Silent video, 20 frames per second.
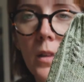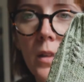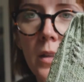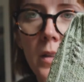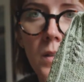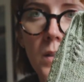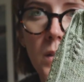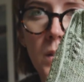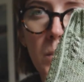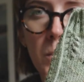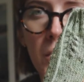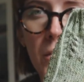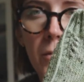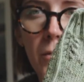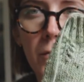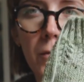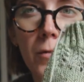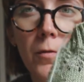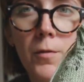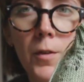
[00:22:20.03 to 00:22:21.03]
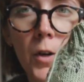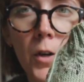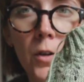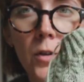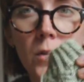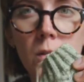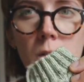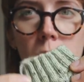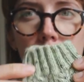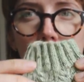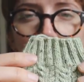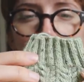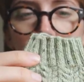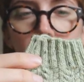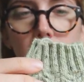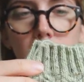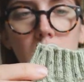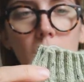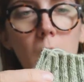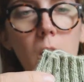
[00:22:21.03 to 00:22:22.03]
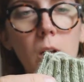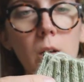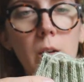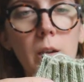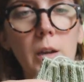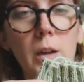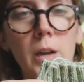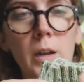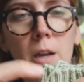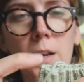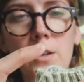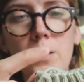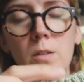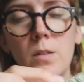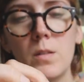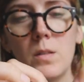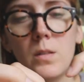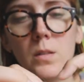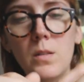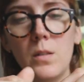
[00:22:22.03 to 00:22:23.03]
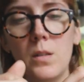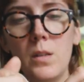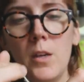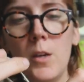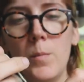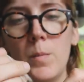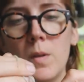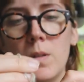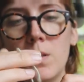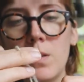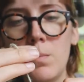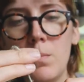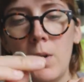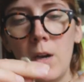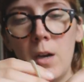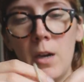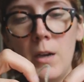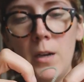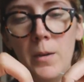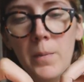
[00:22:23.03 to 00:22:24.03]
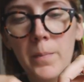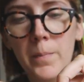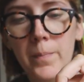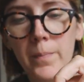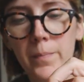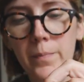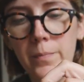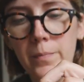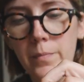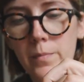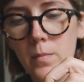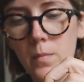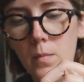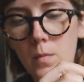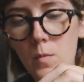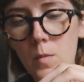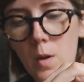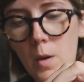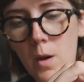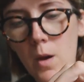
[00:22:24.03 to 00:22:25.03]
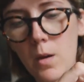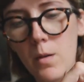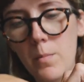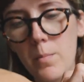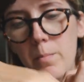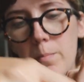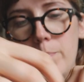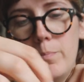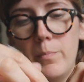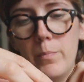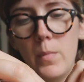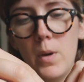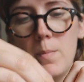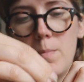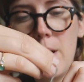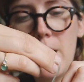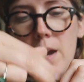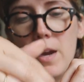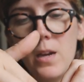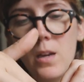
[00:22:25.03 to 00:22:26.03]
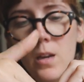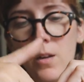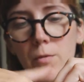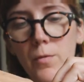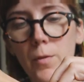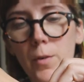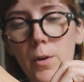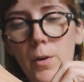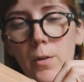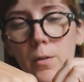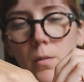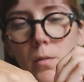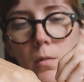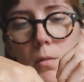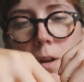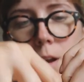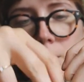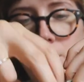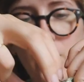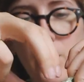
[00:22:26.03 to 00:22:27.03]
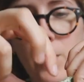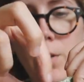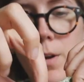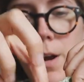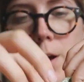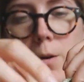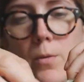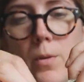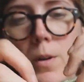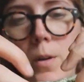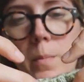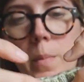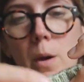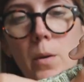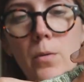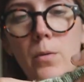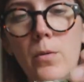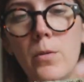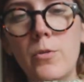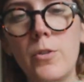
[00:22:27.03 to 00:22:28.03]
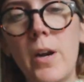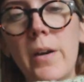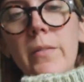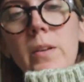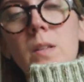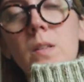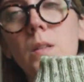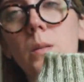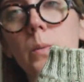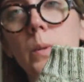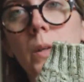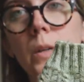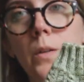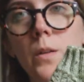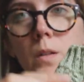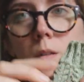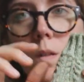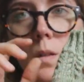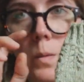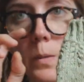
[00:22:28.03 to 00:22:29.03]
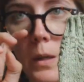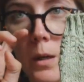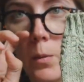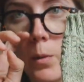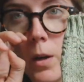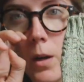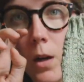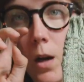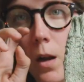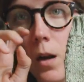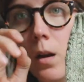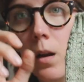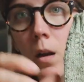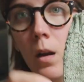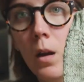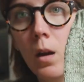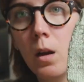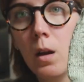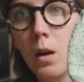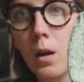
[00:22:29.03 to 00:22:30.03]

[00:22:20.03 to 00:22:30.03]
This is my first sock, and I just keep this in my um, my bag, and if we're ever out and about or driving somewhere, this is what I work on.